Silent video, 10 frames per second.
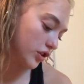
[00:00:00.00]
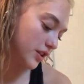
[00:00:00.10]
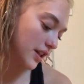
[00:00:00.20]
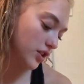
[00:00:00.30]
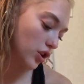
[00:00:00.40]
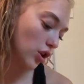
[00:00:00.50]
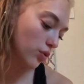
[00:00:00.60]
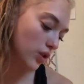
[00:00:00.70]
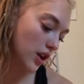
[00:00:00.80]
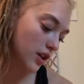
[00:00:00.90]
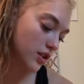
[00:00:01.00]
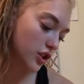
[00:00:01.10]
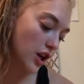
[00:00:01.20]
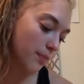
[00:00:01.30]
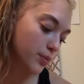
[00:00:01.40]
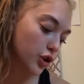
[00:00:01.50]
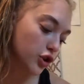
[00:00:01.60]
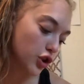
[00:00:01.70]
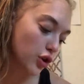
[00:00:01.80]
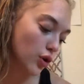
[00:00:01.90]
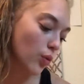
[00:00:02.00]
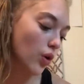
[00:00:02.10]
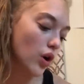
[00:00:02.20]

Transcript: Thessalonians chapter 2,